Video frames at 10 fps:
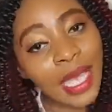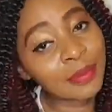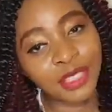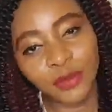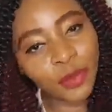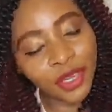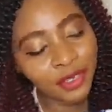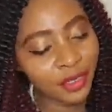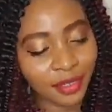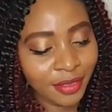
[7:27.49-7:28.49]
I'm still
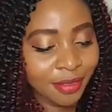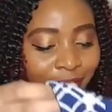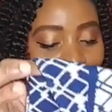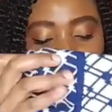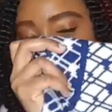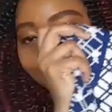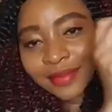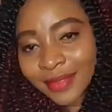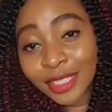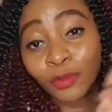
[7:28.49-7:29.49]
working on it.
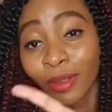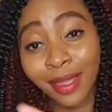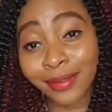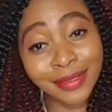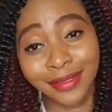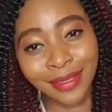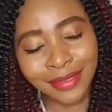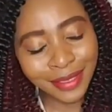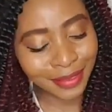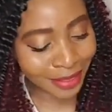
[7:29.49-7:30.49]
This workout is
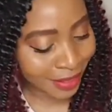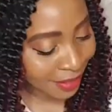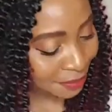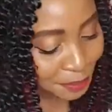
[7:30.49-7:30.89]
not easy.